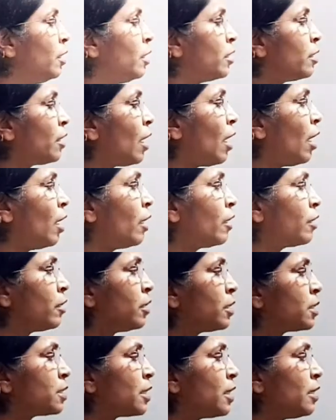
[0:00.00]
the
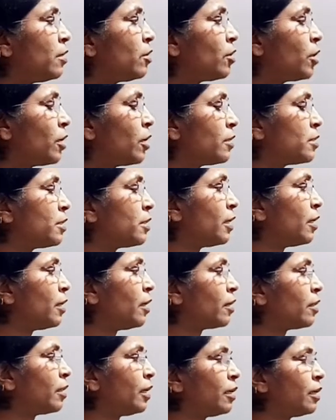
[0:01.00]
another center is
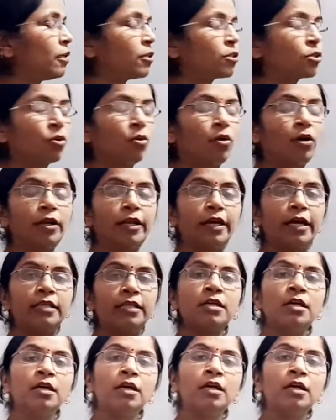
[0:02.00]
there, that is called as